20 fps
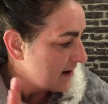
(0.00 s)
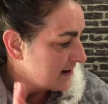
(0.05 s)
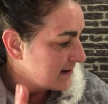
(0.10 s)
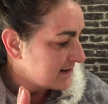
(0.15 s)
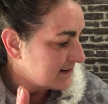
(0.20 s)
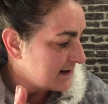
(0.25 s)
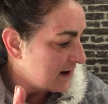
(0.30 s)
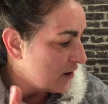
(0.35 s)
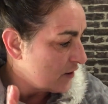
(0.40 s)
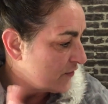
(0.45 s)

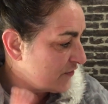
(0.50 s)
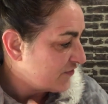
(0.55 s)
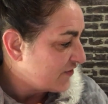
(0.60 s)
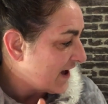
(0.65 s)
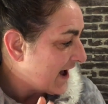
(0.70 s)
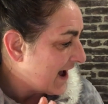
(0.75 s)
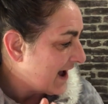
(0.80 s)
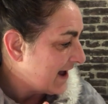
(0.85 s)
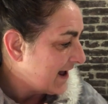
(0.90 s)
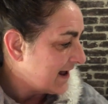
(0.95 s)
Now,
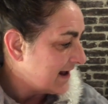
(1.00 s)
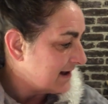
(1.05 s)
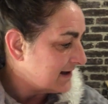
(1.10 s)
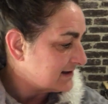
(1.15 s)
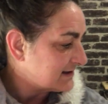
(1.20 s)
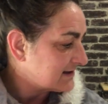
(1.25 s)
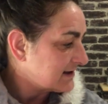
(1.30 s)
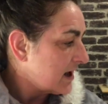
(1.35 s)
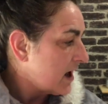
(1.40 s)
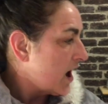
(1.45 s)
that
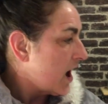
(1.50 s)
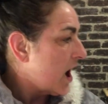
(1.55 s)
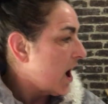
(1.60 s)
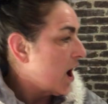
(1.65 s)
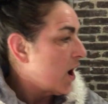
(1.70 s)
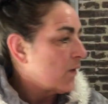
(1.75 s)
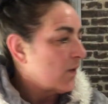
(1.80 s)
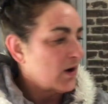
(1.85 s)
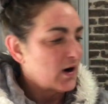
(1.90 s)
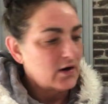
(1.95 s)
is
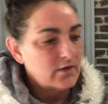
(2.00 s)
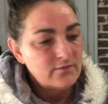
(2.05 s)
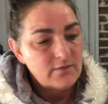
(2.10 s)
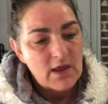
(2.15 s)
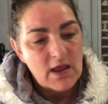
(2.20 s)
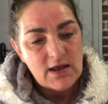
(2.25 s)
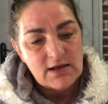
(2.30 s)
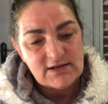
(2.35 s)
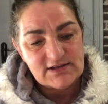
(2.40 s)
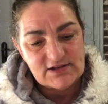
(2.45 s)
our
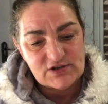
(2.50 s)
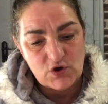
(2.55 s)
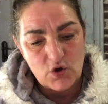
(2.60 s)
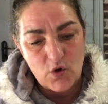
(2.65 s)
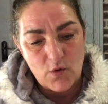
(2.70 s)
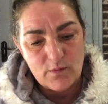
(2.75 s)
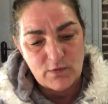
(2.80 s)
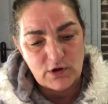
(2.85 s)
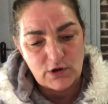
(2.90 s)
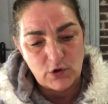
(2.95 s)

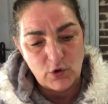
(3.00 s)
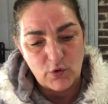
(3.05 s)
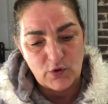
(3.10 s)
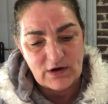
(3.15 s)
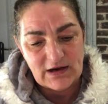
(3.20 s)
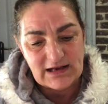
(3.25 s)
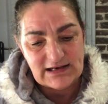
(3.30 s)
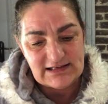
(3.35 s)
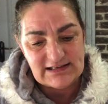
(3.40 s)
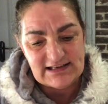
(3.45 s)
Soap and
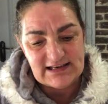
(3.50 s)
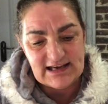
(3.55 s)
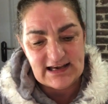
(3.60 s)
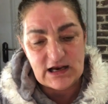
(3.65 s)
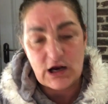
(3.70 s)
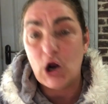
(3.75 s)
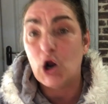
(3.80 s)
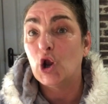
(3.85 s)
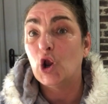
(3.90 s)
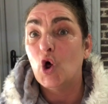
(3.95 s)
Glory
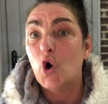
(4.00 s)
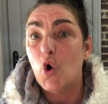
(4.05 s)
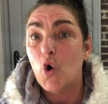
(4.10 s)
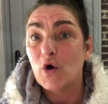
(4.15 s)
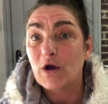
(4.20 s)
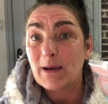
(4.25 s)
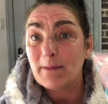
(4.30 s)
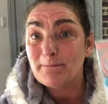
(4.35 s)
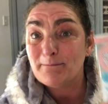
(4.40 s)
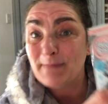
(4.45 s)

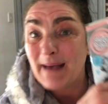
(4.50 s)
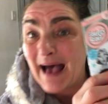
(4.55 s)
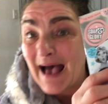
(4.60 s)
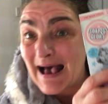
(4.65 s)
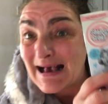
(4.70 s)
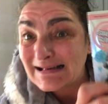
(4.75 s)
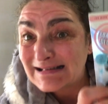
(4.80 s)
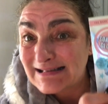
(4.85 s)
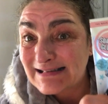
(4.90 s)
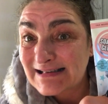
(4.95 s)
De-clog
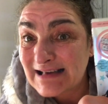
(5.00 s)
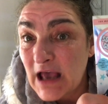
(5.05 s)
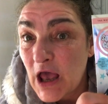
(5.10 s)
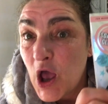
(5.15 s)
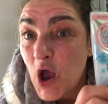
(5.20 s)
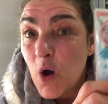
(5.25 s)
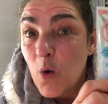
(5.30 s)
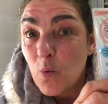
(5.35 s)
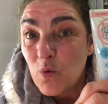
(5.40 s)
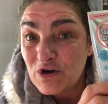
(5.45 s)
mask.
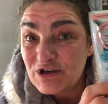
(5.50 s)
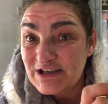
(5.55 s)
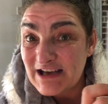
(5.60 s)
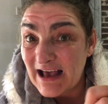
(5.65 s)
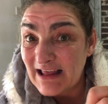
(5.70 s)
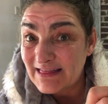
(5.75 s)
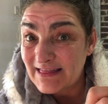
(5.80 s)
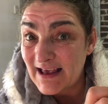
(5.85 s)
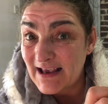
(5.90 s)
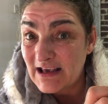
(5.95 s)
What do you
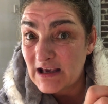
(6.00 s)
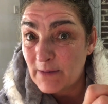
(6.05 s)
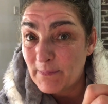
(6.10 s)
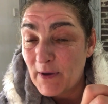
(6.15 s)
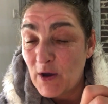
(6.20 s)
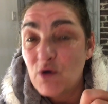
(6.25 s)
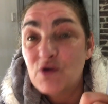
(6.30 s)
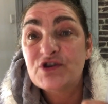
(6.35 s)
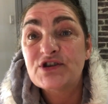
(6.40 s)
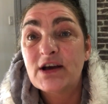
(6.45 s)
think
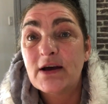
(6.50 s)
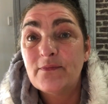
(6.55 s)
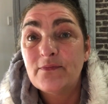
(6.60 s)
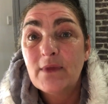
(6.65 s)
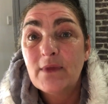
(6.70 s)
about it?